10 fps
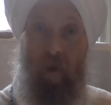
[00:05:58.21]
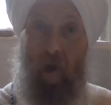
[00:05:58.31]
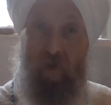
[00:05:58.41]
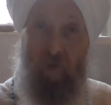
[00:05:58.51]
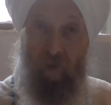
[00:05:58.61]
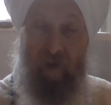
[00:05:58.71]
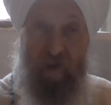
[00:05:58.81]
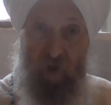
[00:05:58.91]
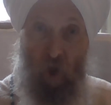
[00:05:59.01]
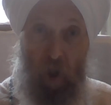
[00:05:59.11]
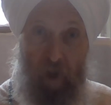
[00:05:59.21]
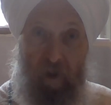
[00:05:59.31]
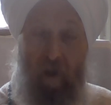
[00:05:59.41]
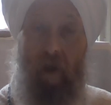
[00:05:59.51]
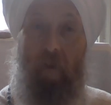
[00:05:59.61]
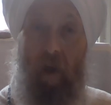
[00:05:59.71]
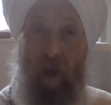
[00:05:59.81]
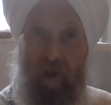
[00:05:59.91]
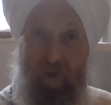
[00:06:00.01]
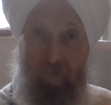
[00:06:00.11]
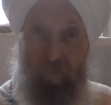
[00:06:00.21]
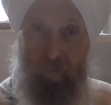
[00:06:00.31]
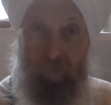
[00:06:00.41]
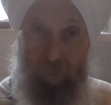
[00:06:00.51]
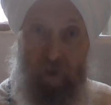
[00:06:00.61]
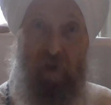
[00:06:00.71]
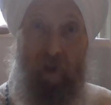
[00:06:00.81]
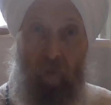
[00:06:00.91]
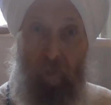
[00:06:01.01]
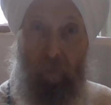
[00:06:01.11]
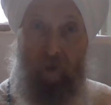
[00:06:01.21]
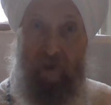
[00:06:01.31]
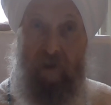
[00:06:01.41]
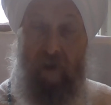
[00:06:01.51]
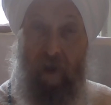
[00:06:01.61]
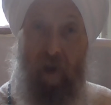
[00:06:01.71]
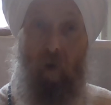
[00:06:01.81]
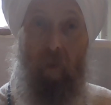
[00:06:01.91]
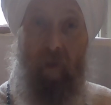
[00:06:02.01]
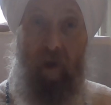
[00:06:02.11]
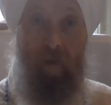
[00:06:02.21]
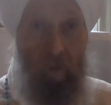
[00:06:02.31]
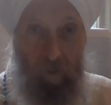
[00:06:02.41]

It's very solid. They like bullshit reports, AOB.